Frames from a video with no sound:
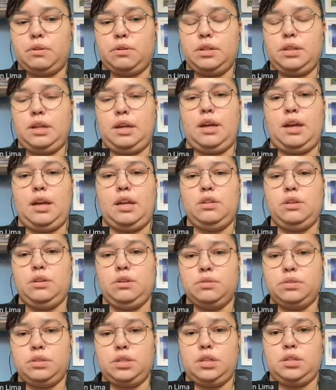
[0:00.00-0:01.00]
the end
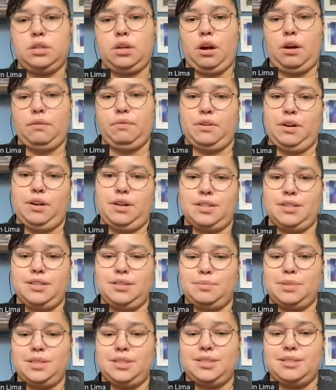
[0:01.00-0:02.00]
users of our
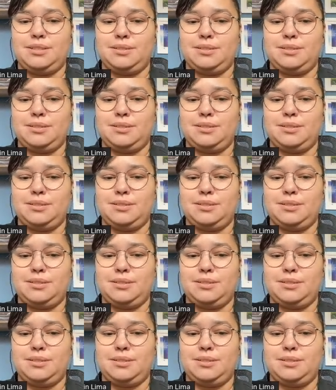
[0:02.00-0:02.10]
customers.